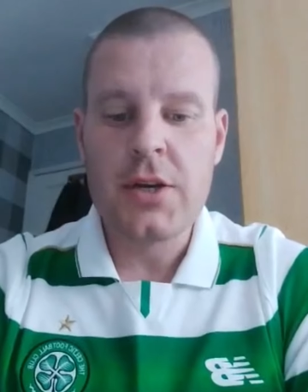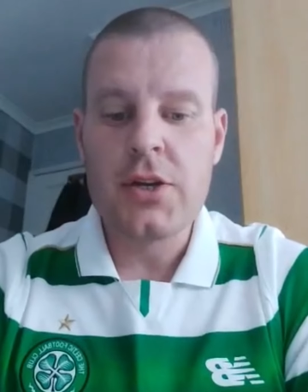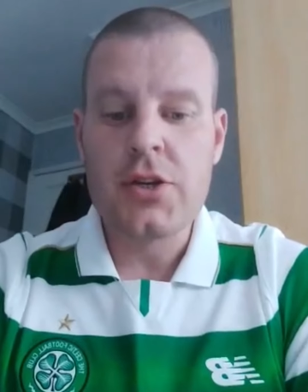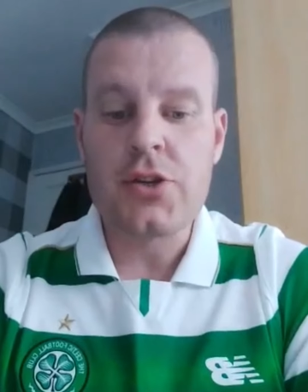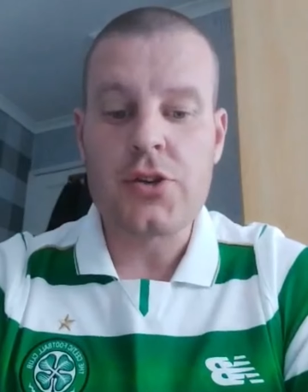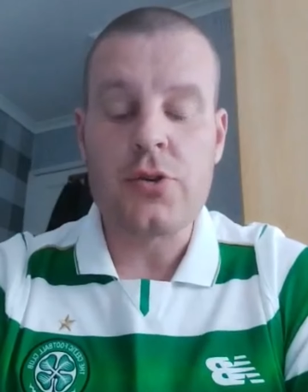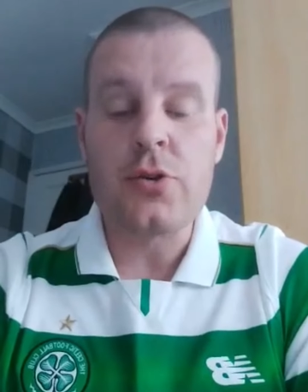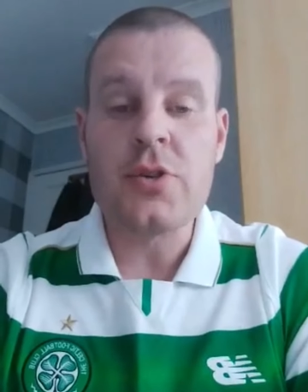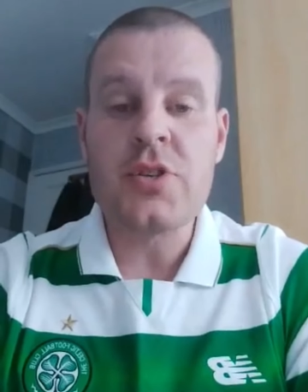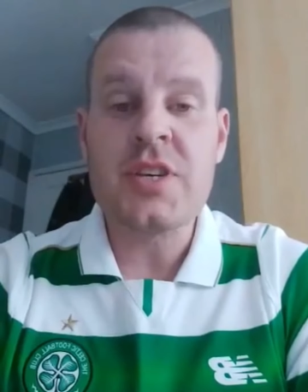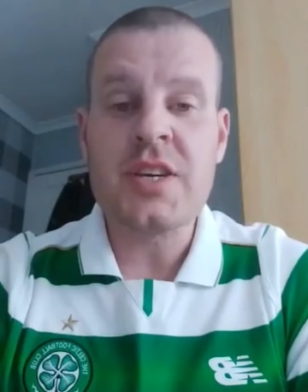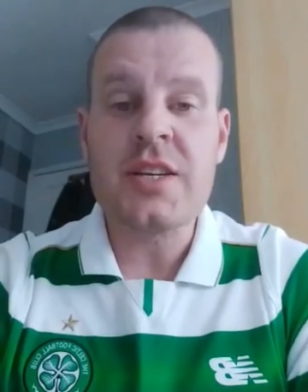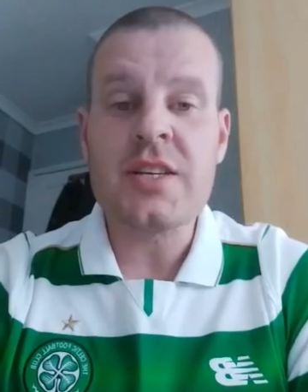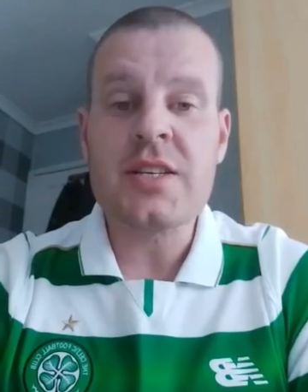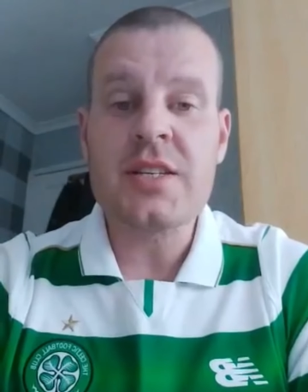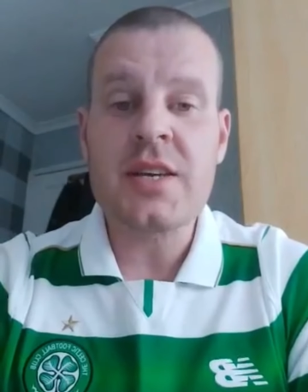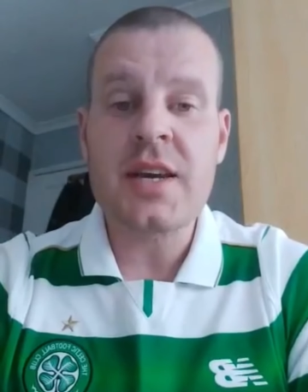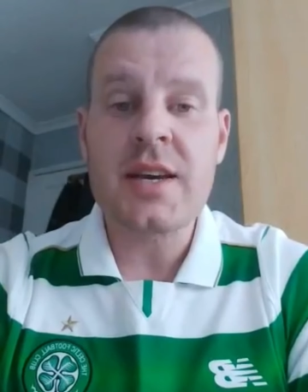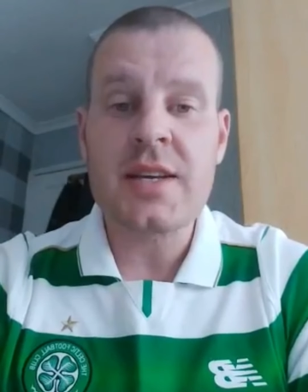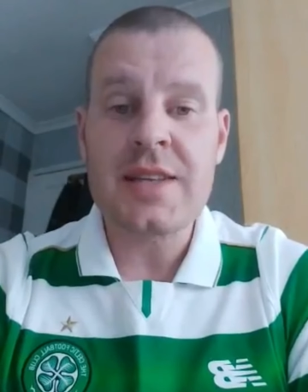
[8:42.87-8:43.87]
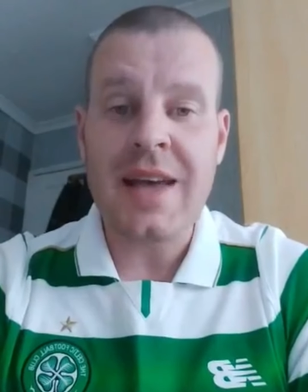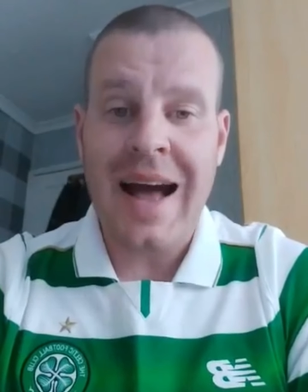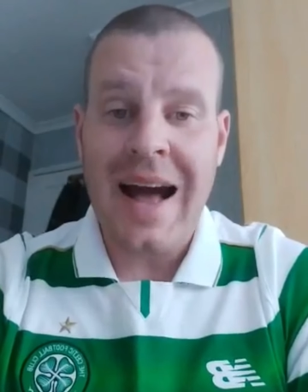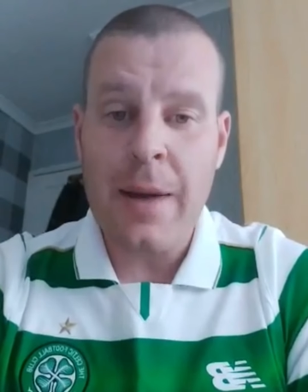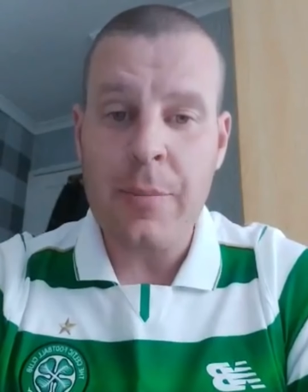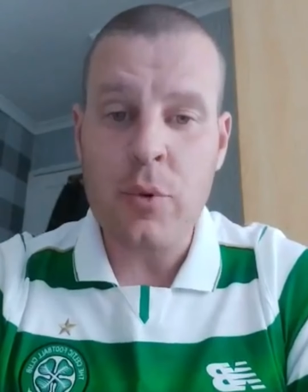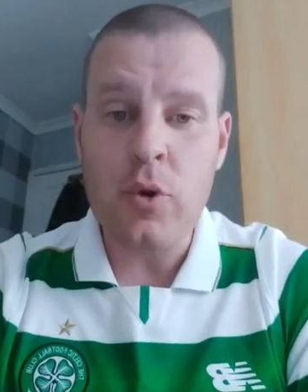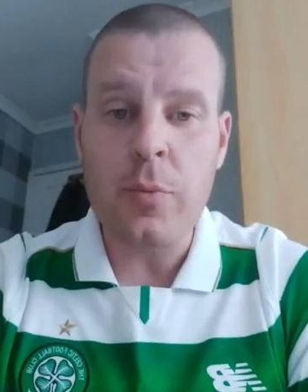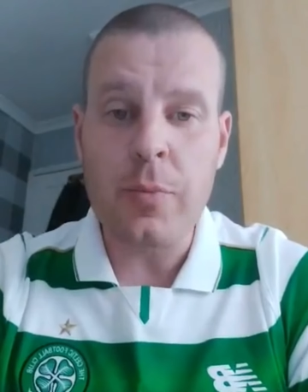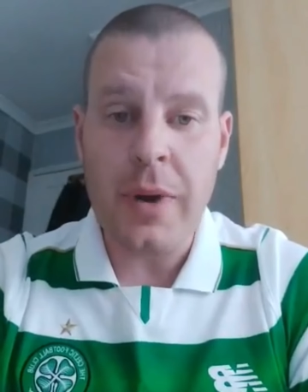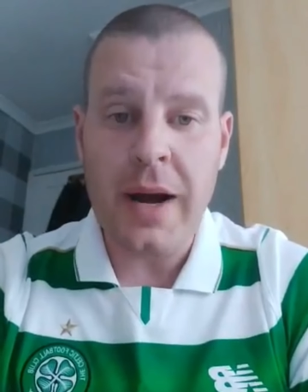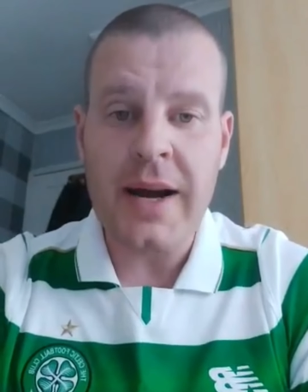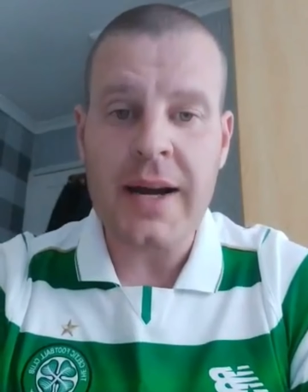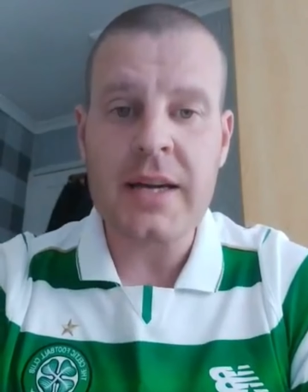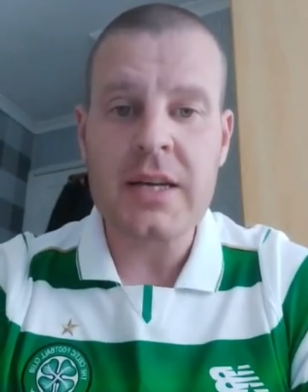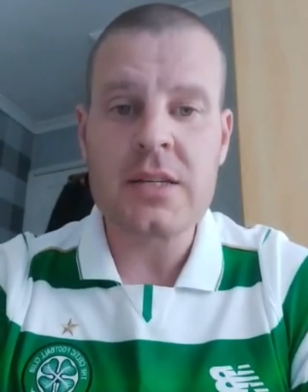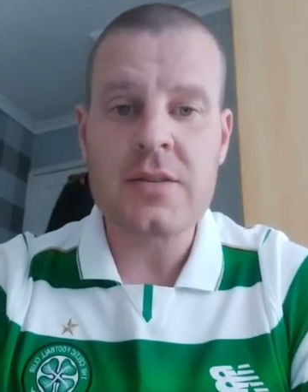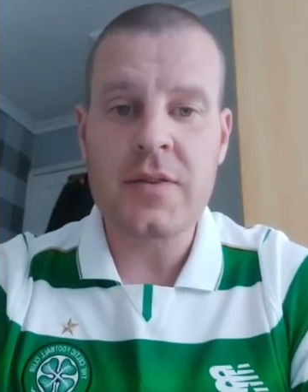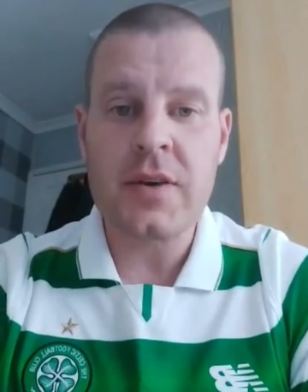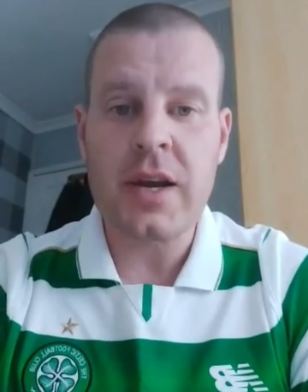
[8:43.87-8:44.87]
choose eating 6 apple
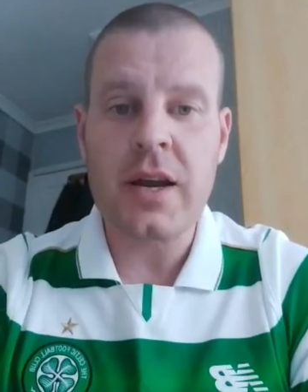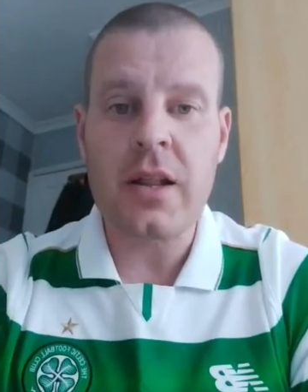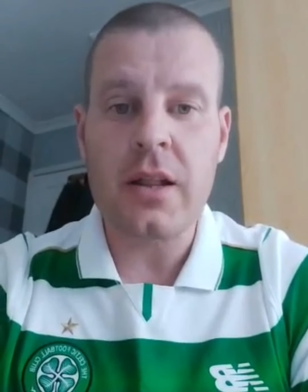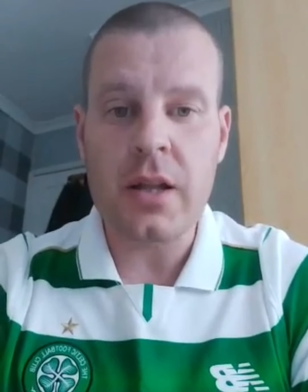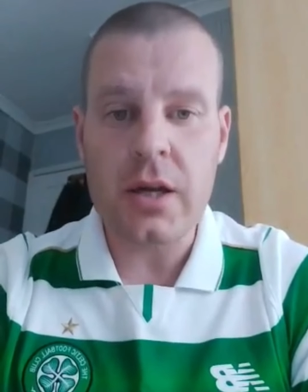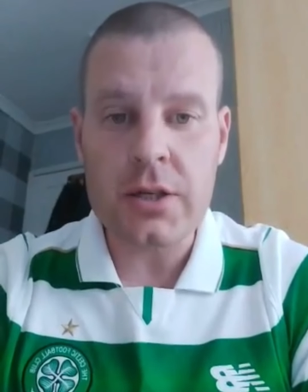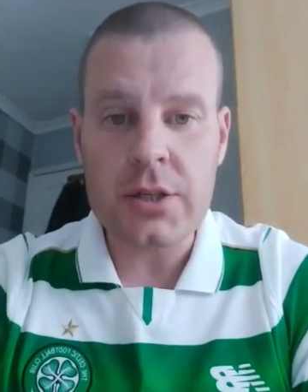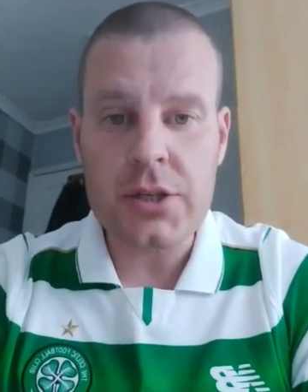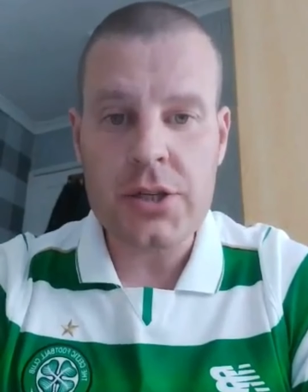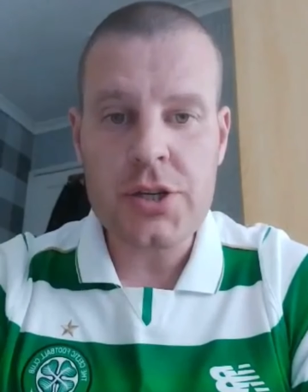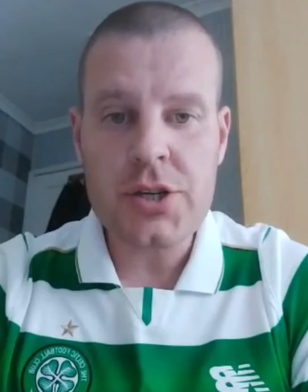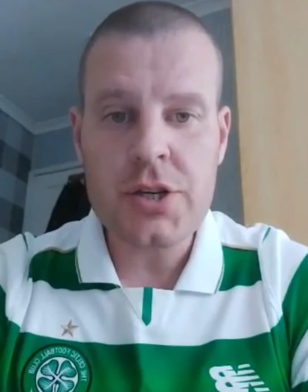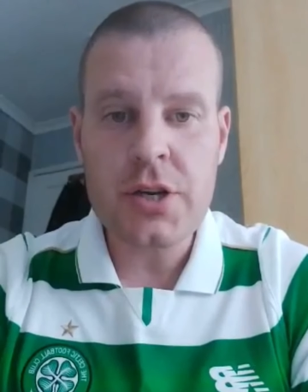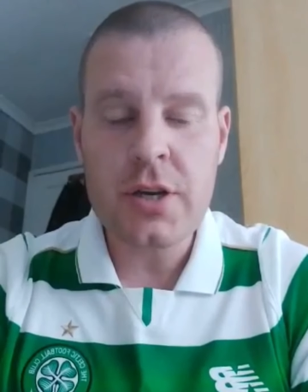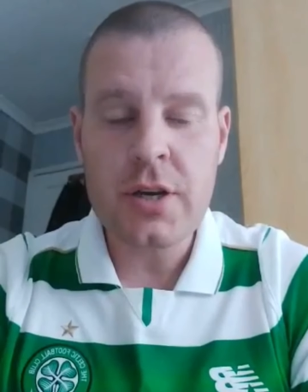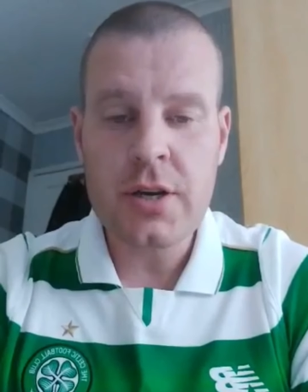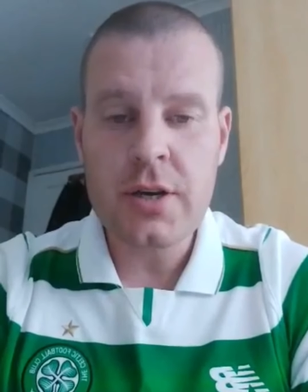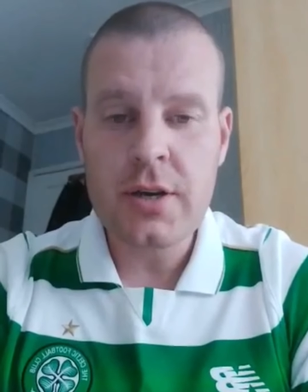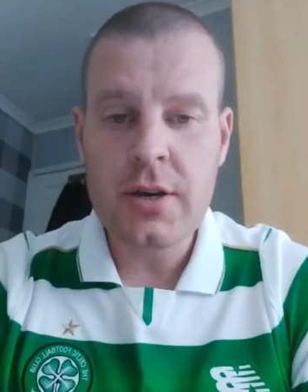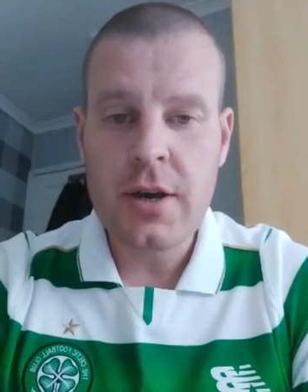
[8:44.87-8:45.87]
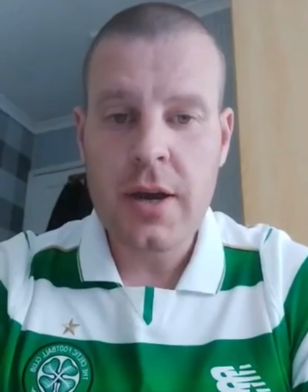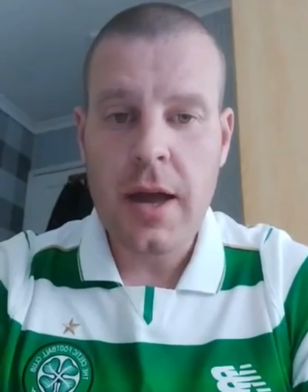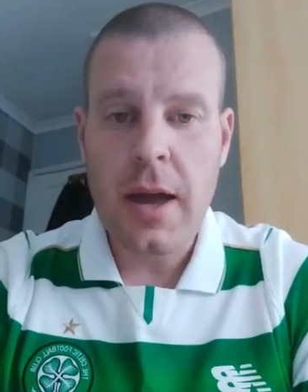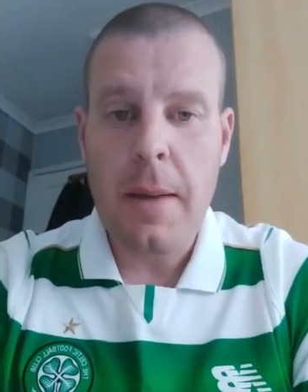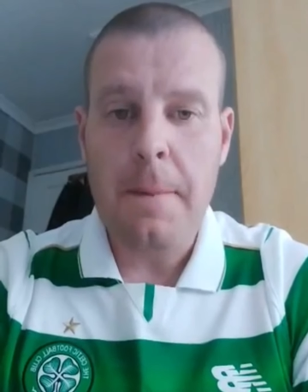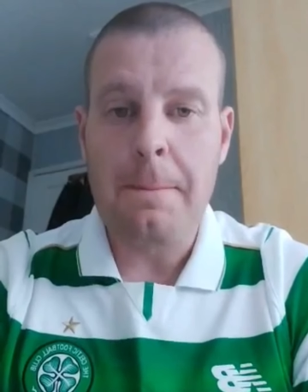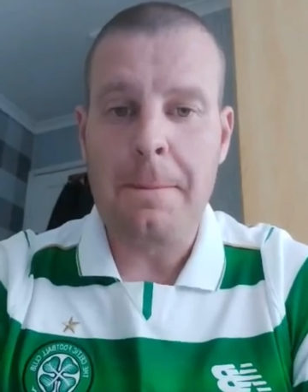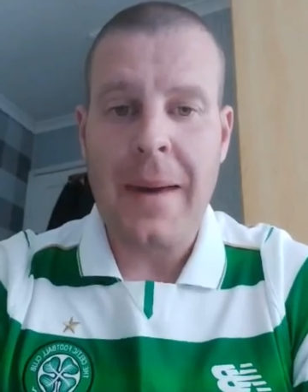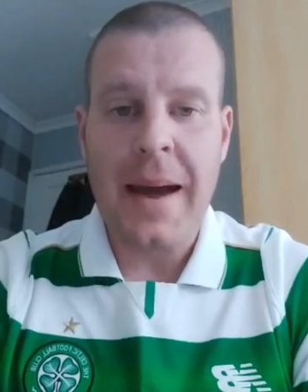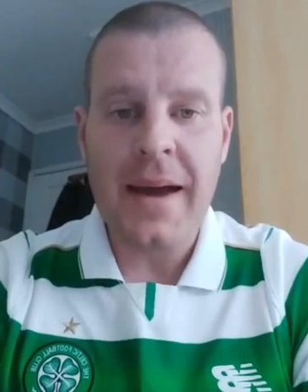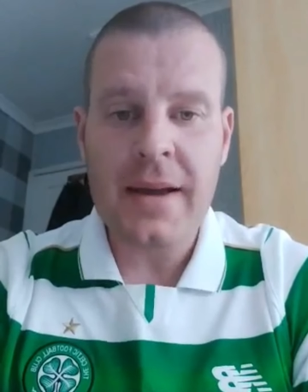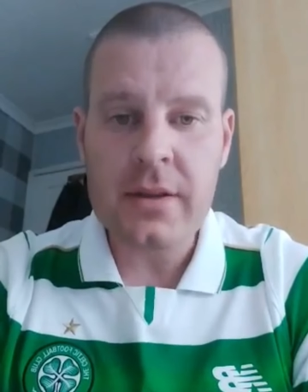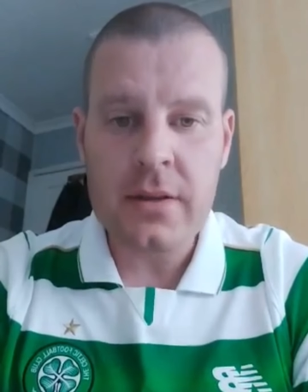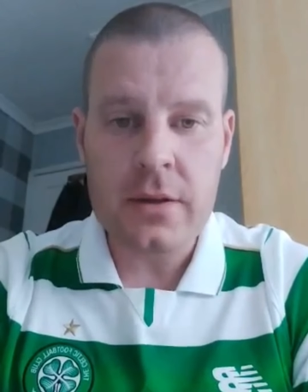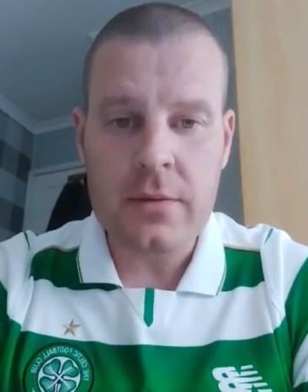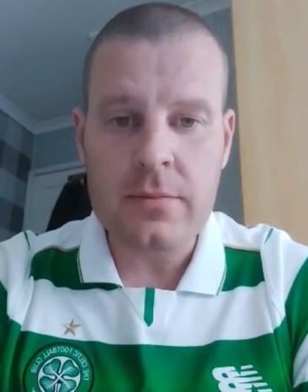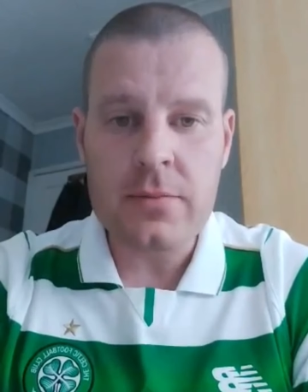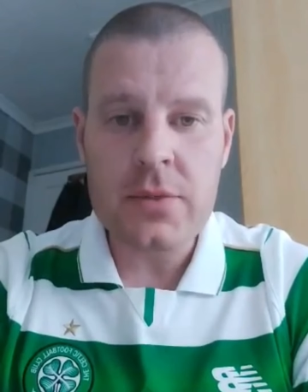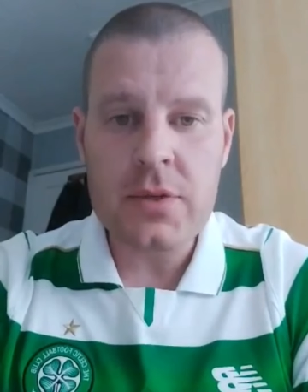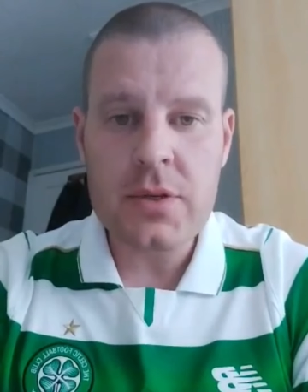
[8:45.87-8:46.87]
pies for your lunch,
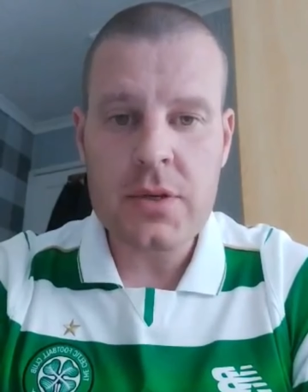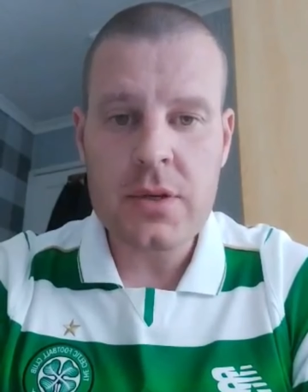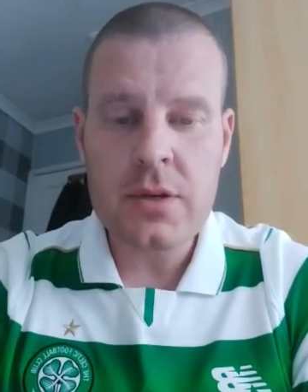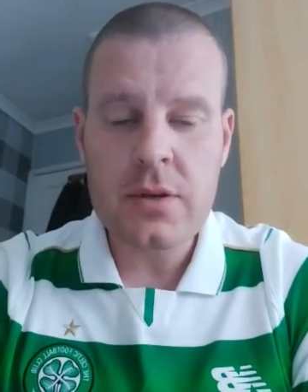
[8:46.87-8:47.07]
Magnums,